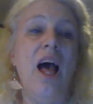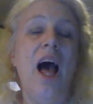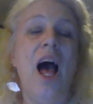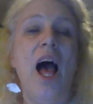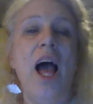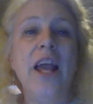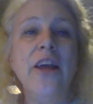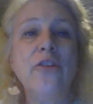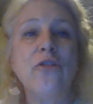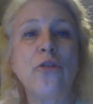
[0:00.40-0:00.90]

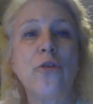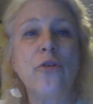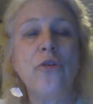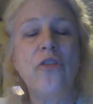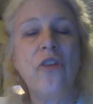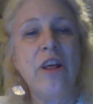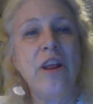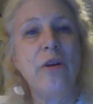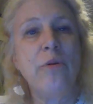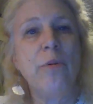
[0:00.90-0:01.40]
Hi, it's
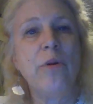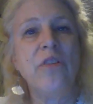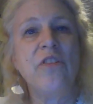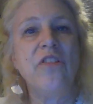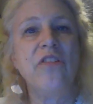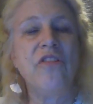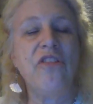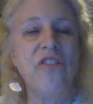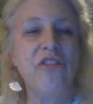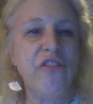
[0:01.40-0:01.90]
Christina with
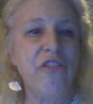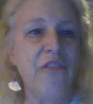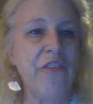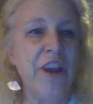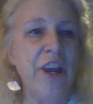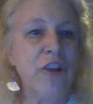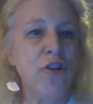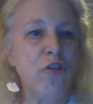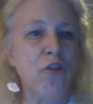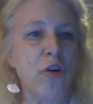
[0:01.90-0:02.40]
the
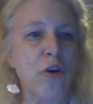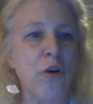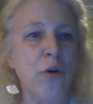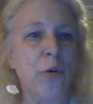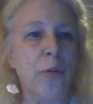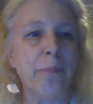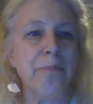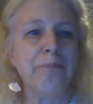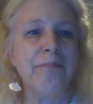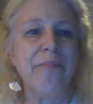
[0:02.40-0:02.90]
Sisyphean
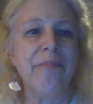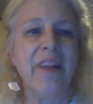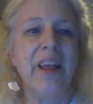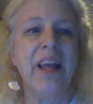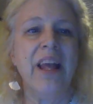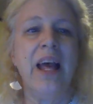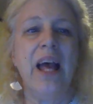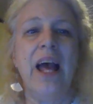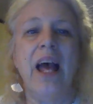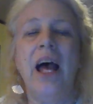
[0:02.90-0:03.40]
Journal.
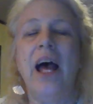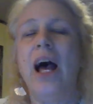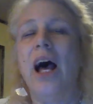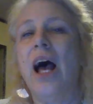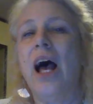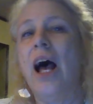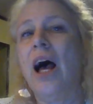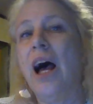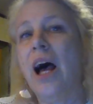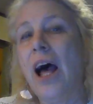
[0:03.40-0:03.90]

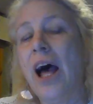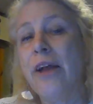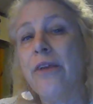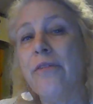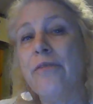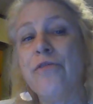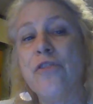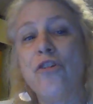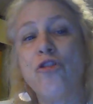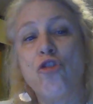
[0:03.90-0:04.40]
Out
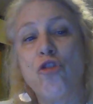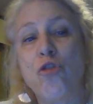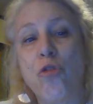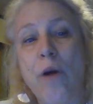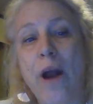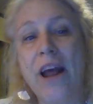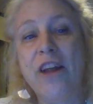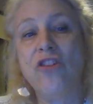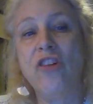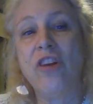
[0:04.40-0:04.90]
of the
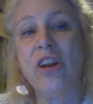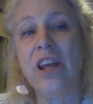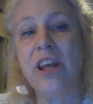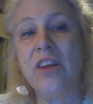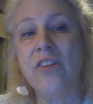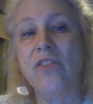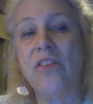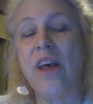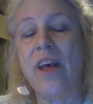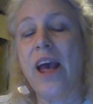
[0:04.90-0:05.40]

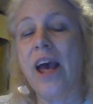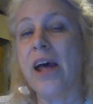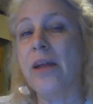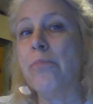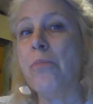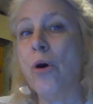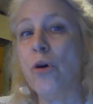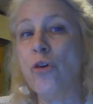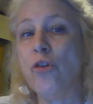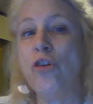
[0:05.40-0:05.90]
tragedies at
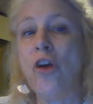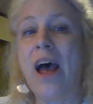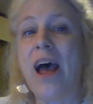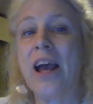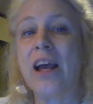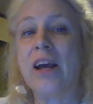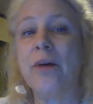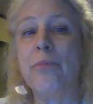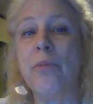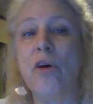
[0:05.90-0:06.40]
Moshe
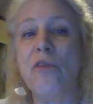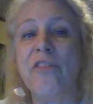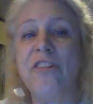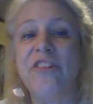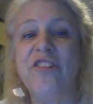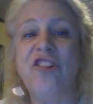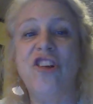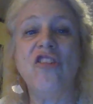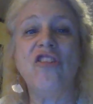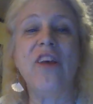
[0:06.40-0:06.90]

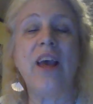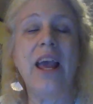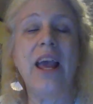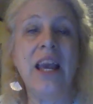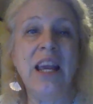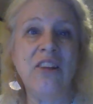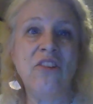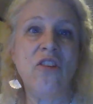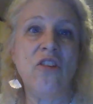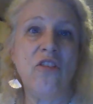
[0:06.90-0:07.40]
Hakimovich's
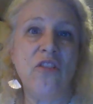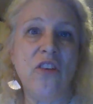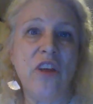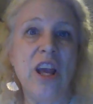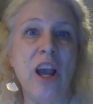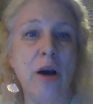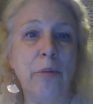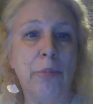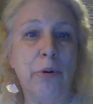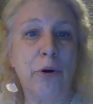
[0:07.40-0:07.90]
A to
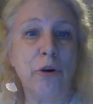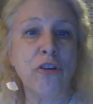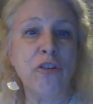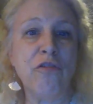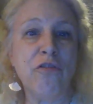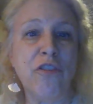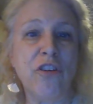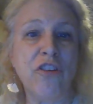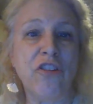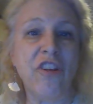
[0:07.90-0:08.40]
Z
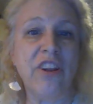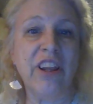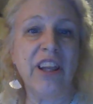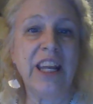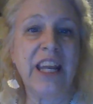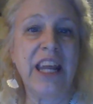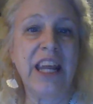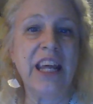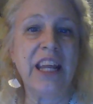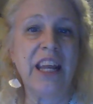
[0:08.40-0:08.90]
abortion
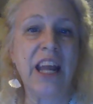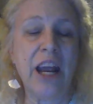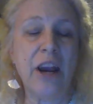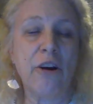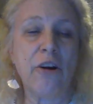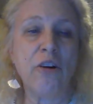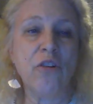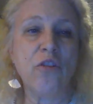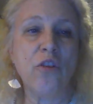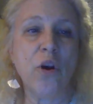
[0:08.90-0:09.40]
facility in
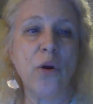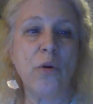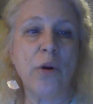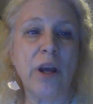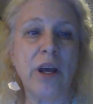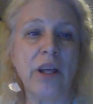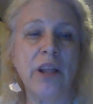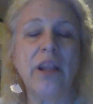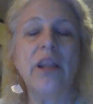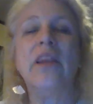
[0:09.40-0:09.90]

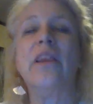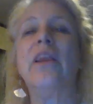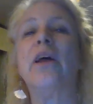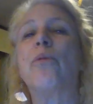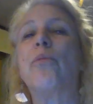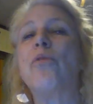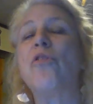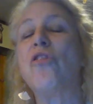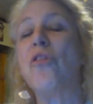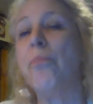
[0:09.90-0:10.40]
Arizona,
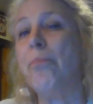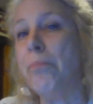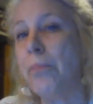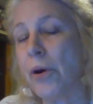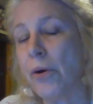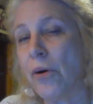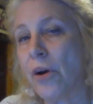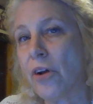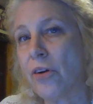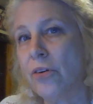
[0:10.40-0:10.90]
there was a
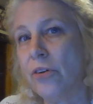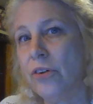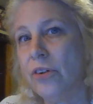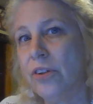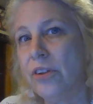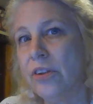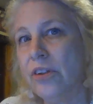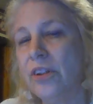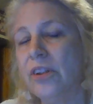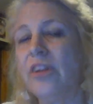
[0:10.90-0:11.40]
miracle
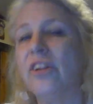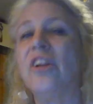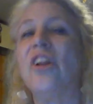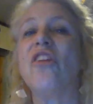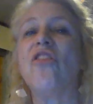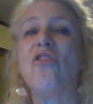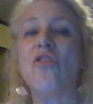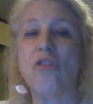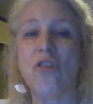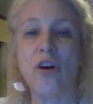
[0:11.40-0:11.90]

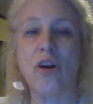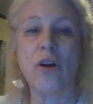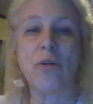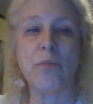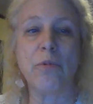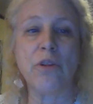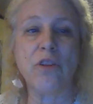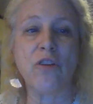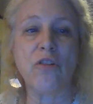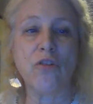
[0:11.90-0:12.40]
that
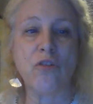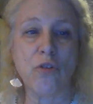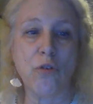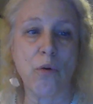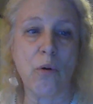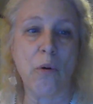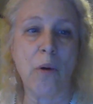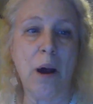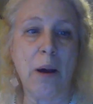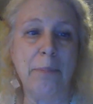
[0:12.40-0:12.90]
started with a
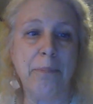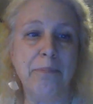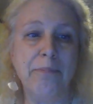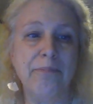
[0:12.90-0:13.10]
screw-up.